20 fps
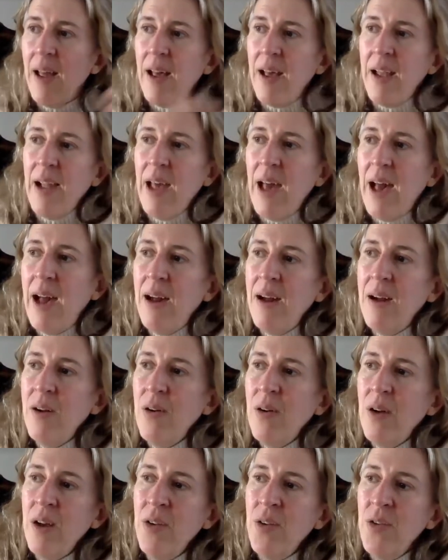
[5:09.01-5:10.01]
and
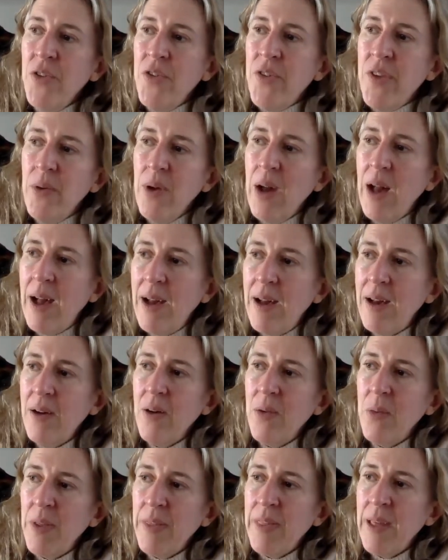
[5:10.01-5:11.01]
how and also
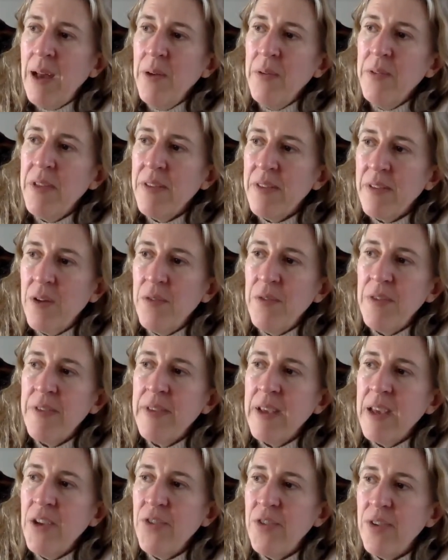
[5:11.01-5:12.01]
how without this
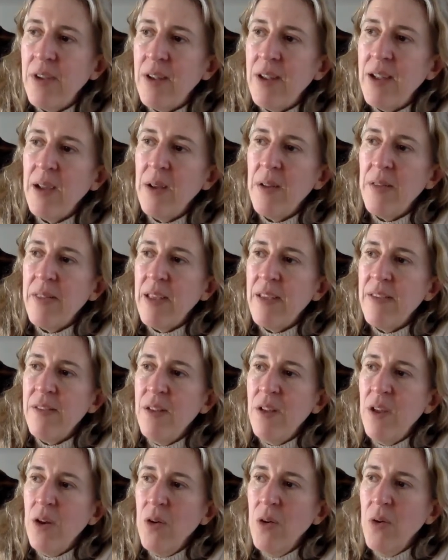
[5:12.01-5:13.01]
conversation it, there's
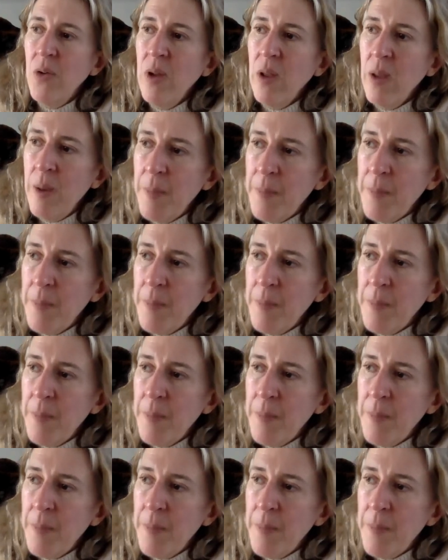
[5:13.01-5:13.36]
no